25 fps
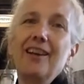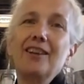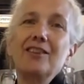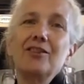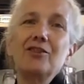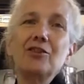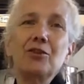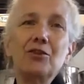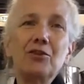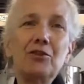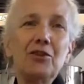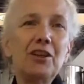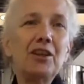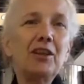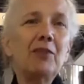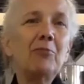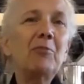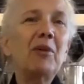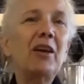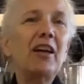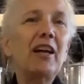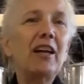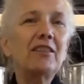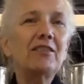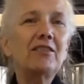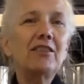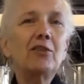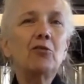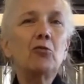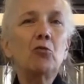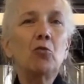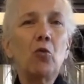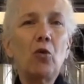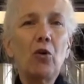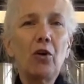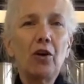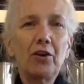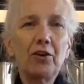Tuna packed in
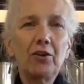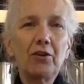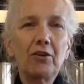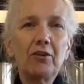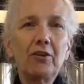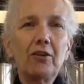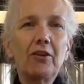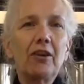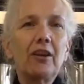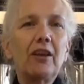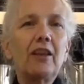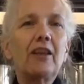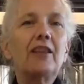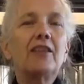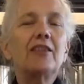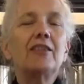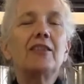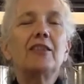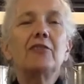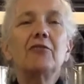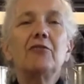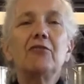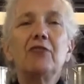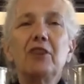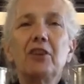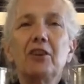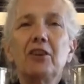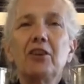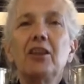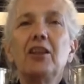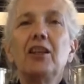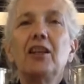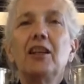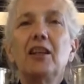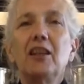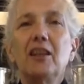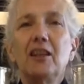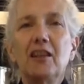water is a very
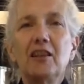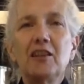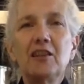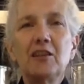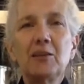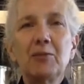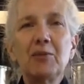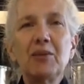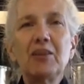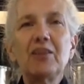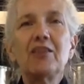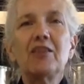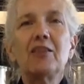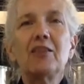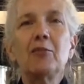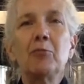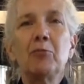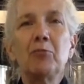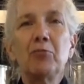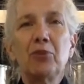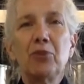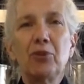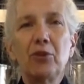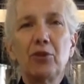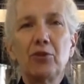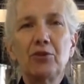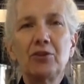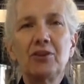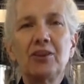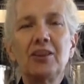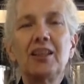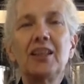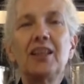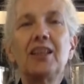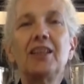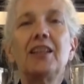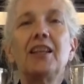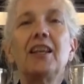inexpensive
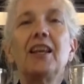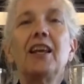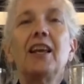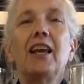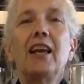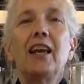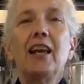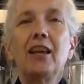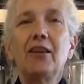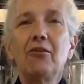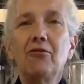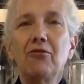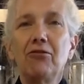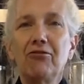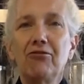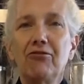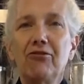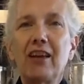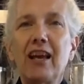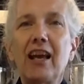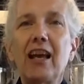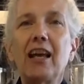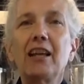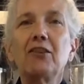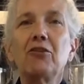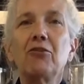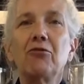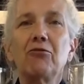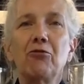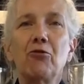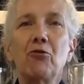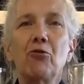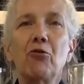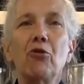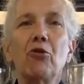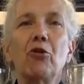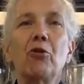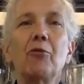protein and fat
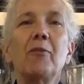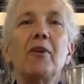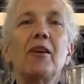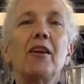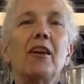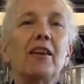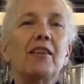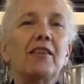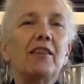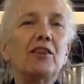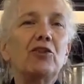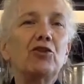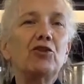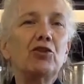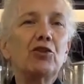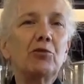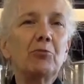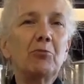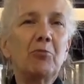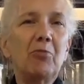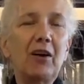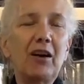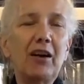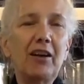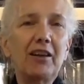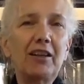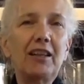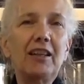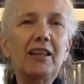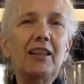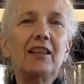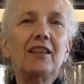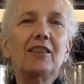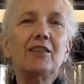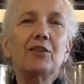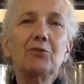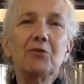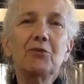form that your body
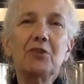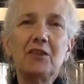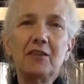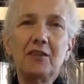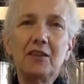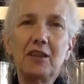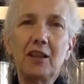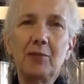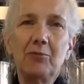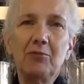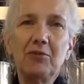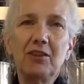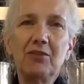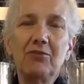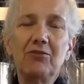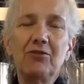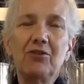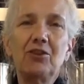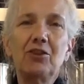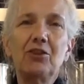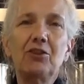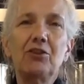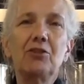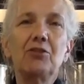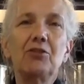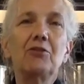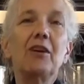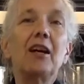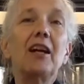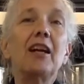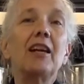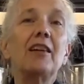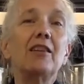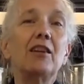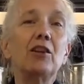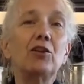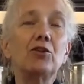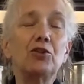is receptive to
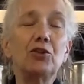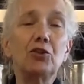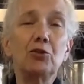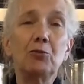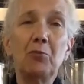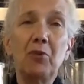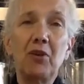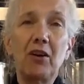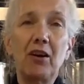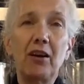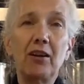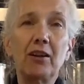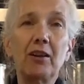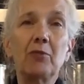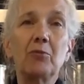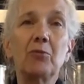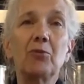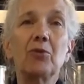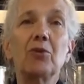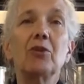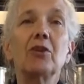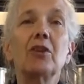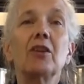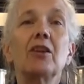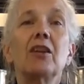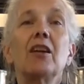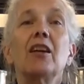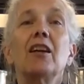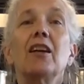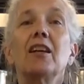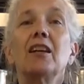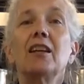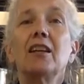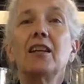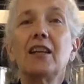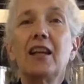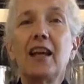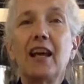and that your pocketbook
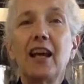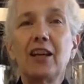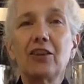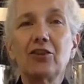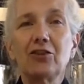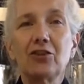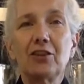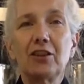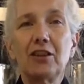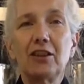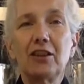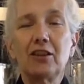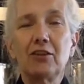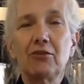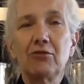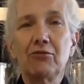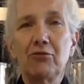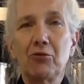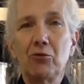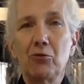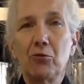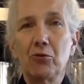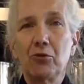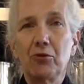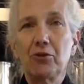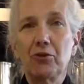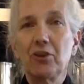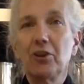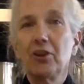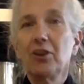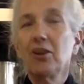can actually afford.